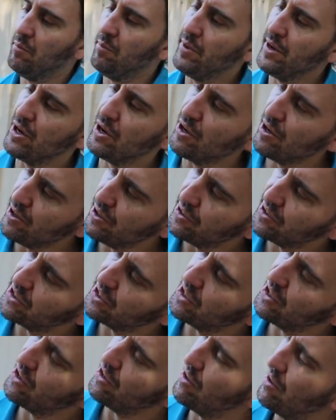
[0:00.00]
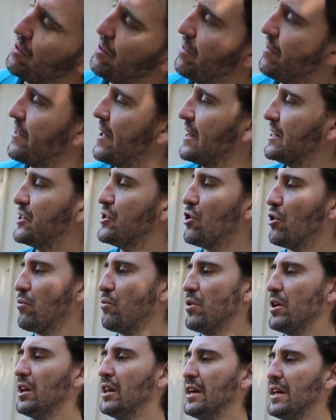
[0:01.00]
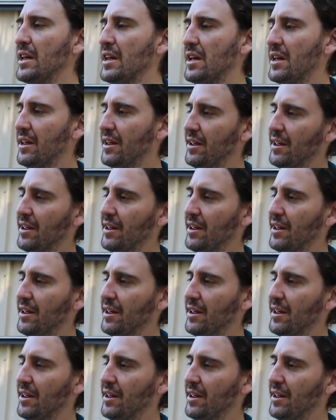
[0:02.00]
because that's not really